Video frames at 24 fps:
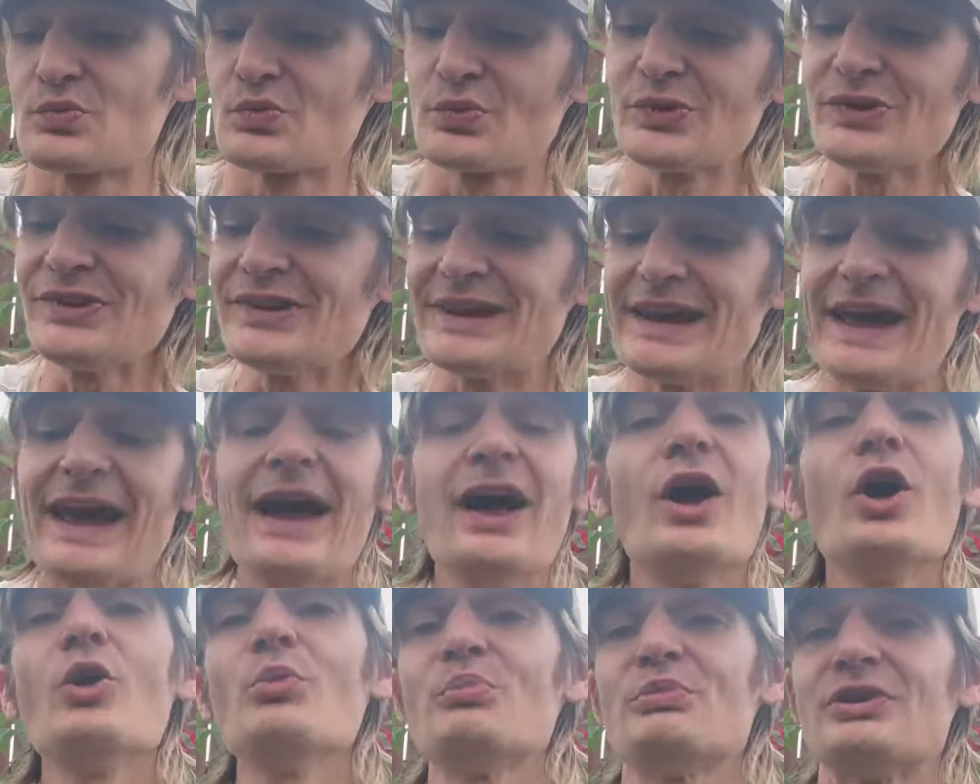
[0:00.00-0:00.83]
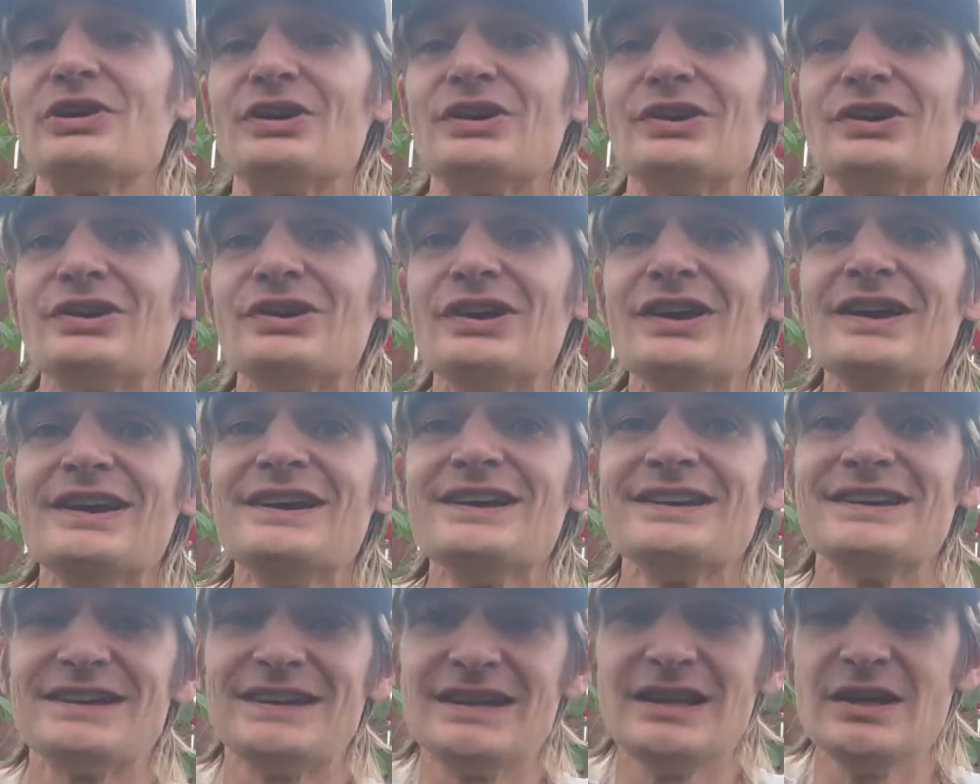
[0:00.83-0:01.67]
really helping
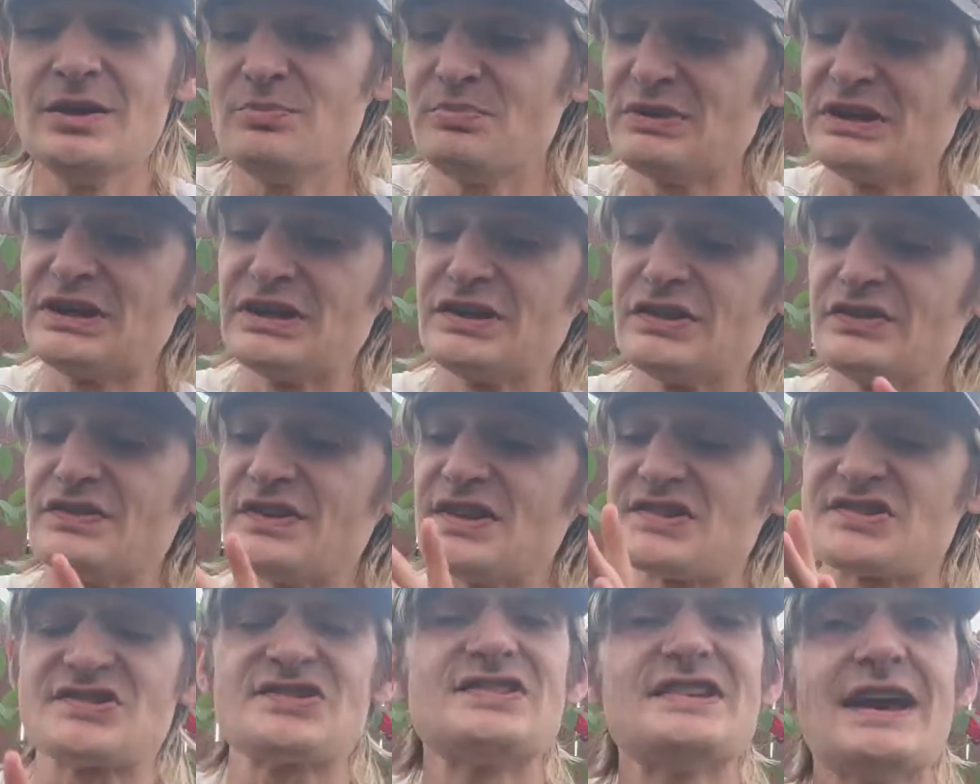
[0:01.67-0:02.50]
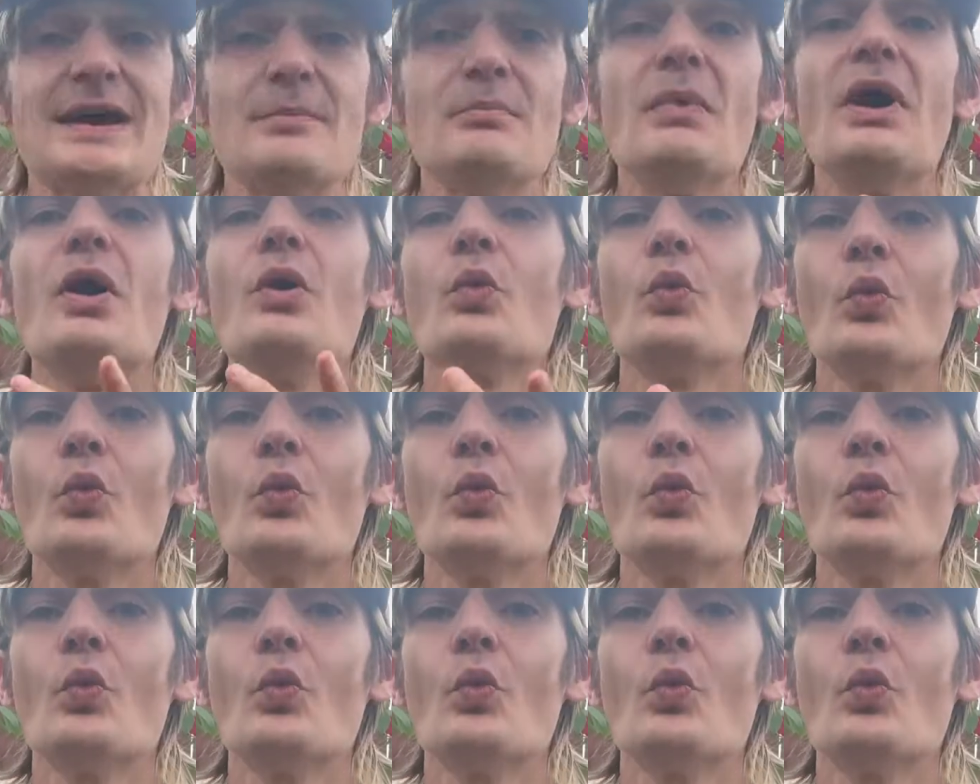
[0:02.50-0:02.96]
keeping the stem